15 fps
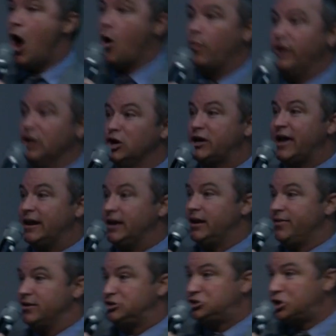or we look at
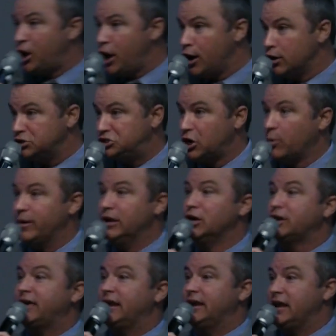another church, or we
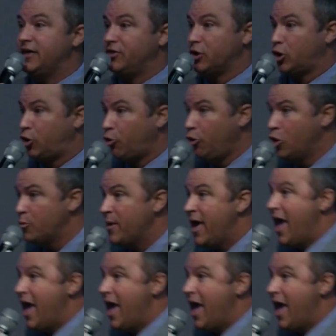look at another group,